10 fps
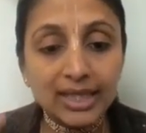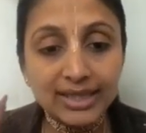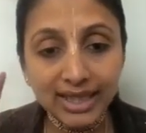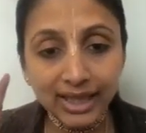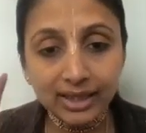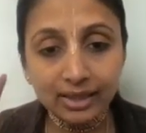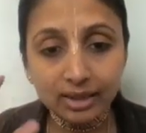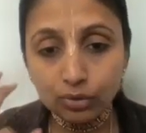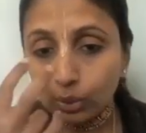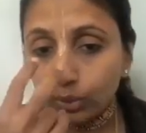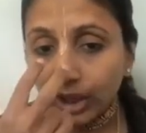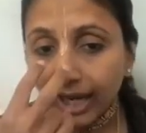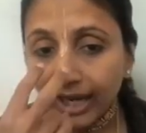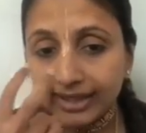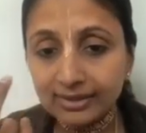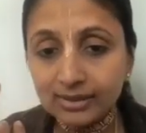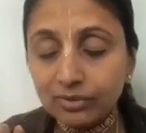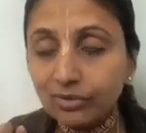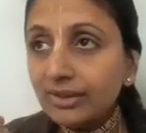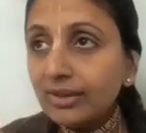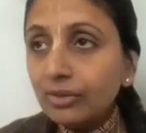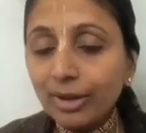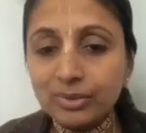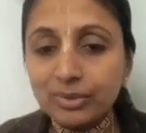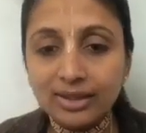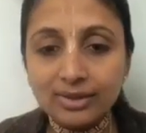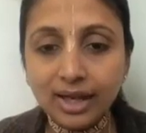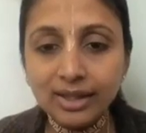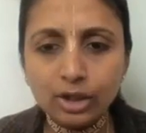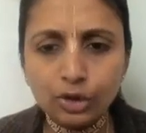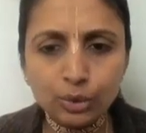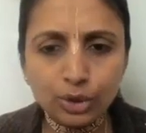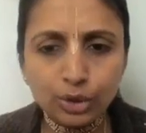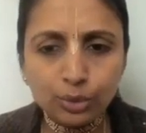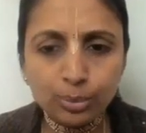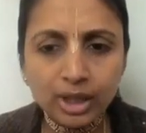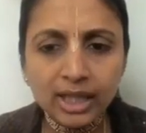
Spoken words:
Second, through the eyes, we see websites, right? YouTube.